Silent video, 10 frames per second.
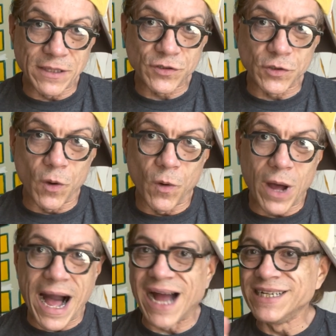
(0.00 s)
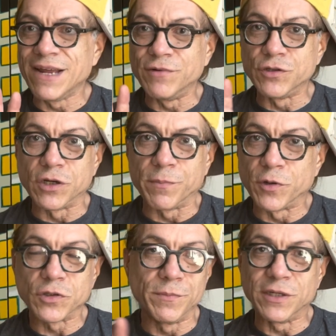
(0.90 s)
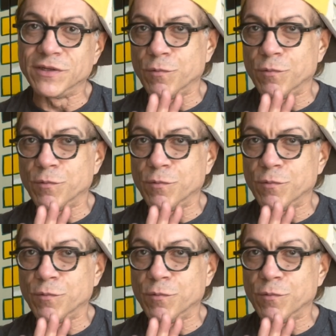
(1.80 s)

so I never took it personal because